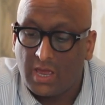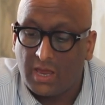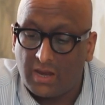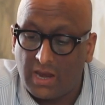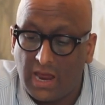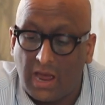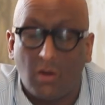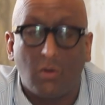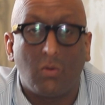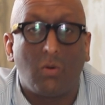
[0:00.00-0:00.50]

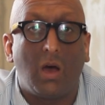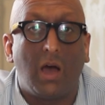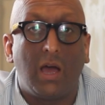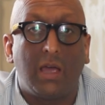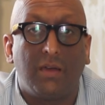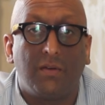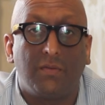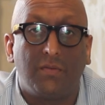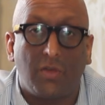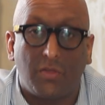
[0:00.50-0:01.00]
Now, I
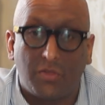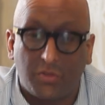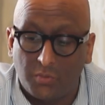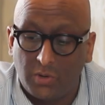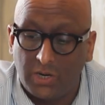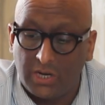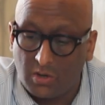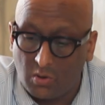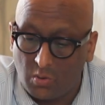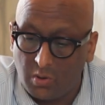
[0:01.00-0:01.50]
have
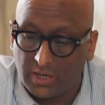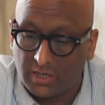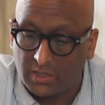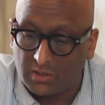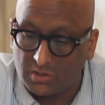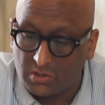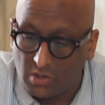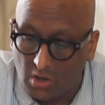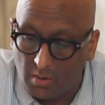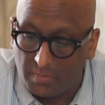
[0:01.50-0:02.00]
3
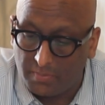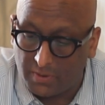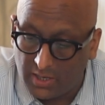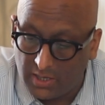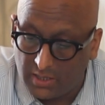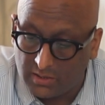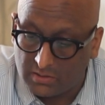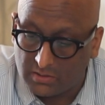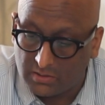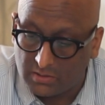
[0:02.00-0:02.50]
quick top
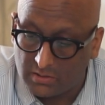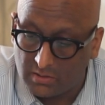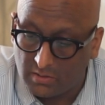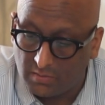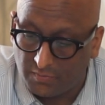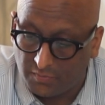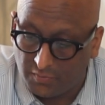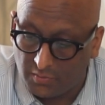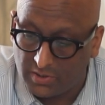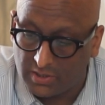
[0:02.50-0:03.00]
hints
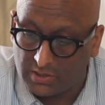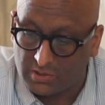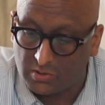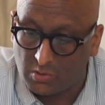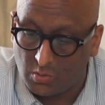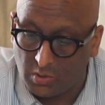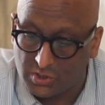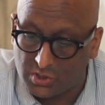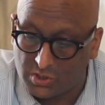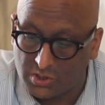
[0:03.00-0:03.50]
for this
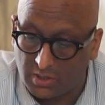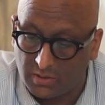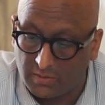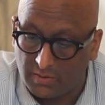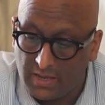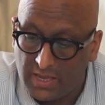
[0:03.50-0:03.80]
question.